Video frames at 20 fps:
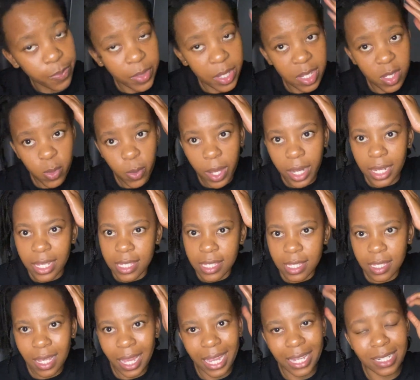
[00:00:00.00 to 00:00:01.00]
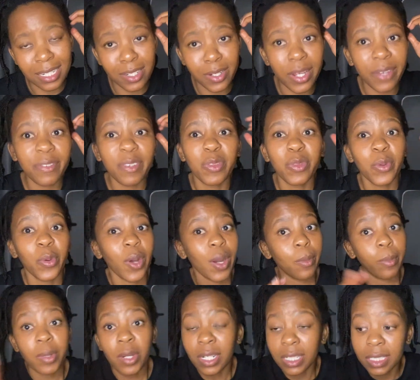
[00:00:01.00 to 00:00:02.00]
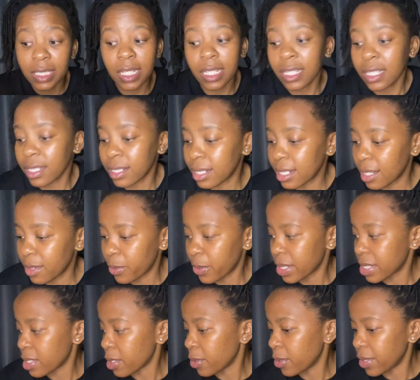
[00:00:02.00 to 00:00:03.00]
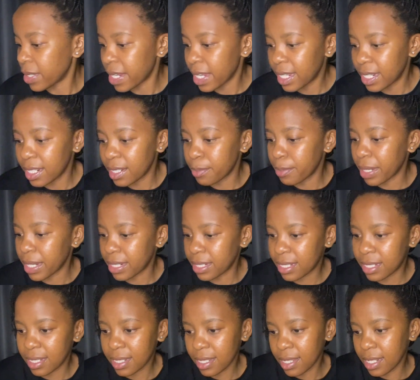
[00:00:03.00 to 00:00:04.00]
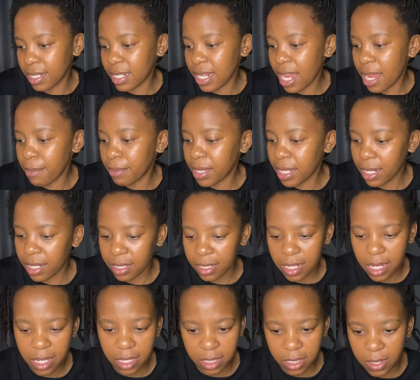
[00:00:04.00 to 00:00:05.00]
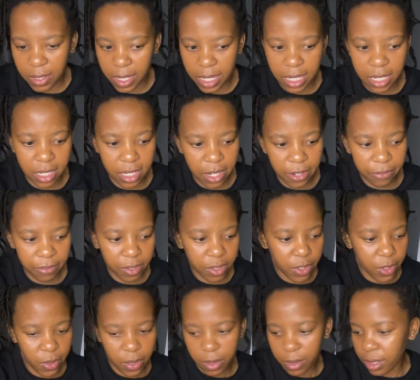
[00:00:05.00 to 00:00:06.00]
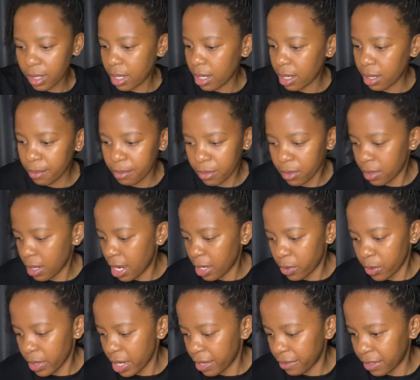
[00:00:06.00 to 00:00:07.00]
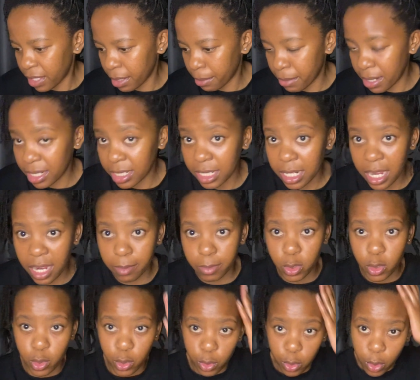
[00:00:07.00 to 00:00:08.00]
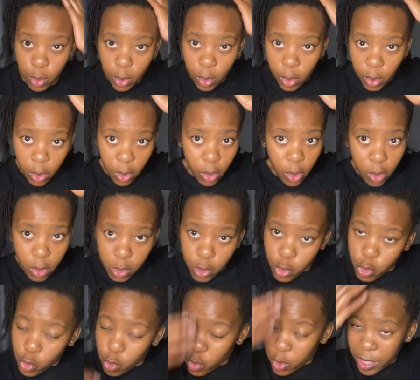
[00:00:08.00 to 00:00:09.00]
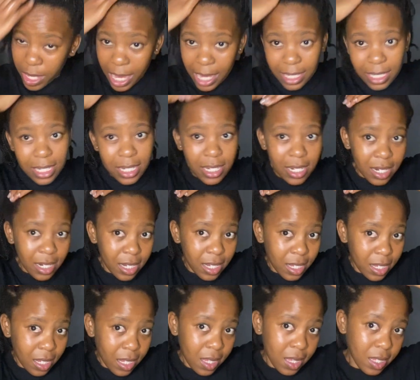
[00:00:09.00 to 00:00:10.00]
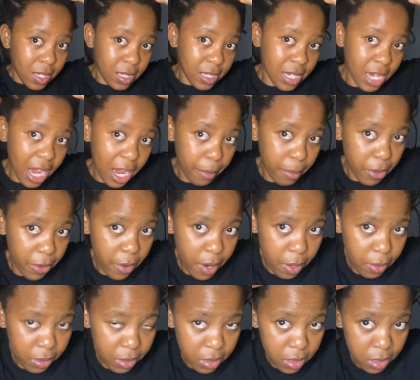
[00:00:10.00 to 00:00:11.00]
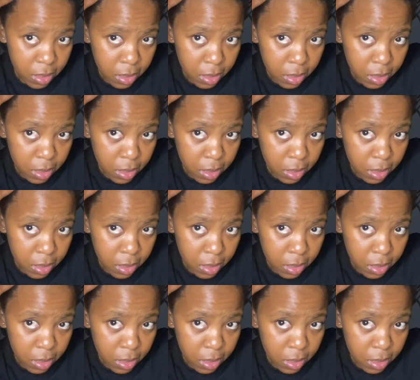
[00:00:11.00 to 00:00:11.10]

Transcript: as well as I did, even though I'm not saying it was a good edit, but the time that it takes to edit a video, I don't have that much time to do that this time around.